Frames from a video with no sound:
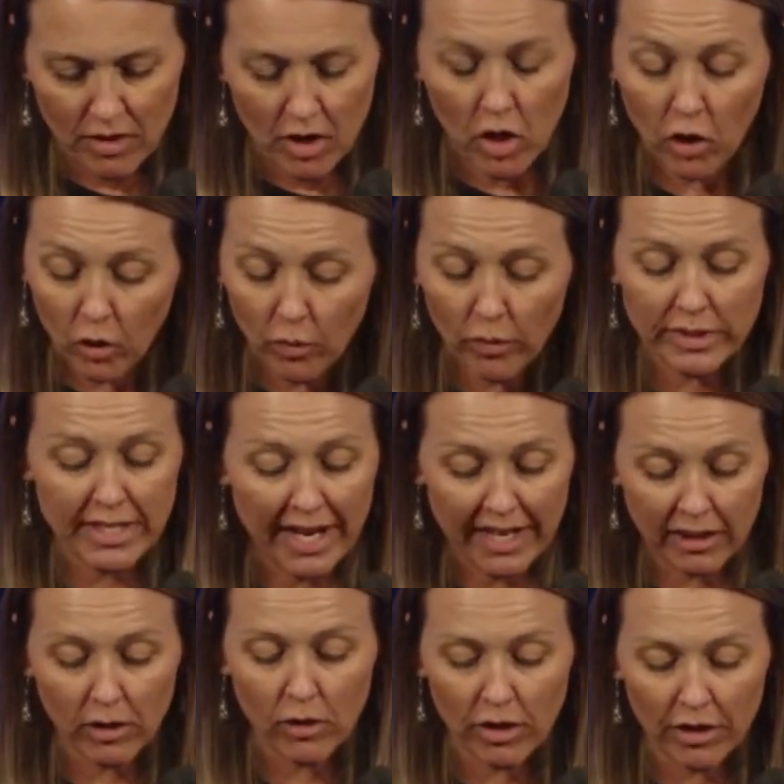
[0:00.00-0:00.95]
Who was
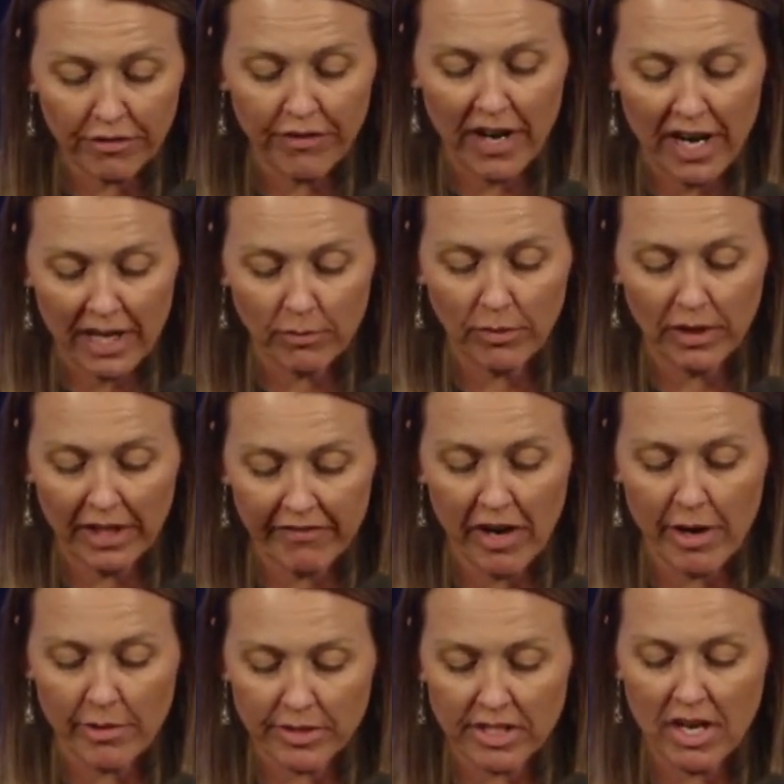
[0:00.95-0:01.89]
I glorifying
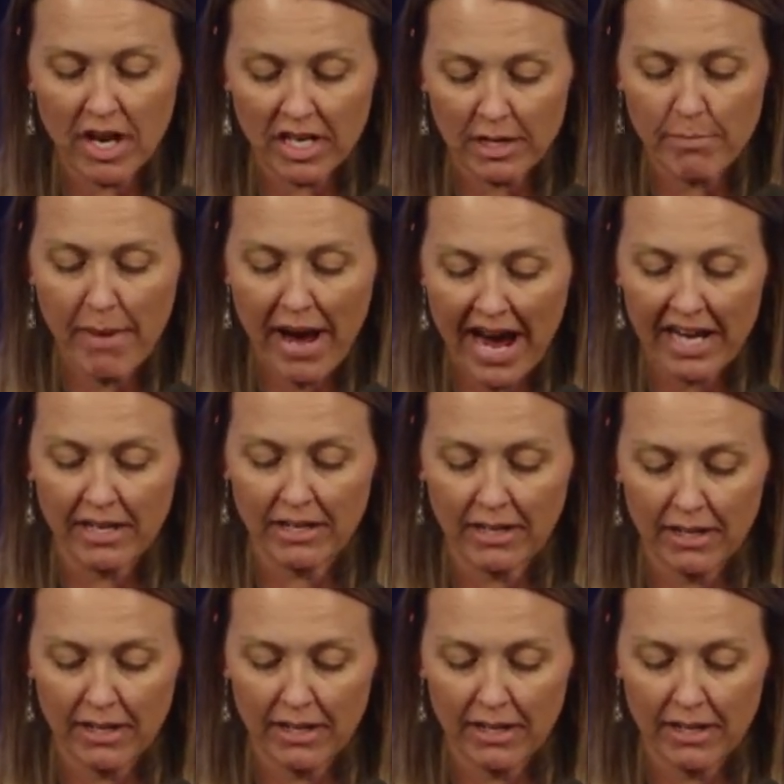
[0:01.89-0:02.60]
whenever I was talking bad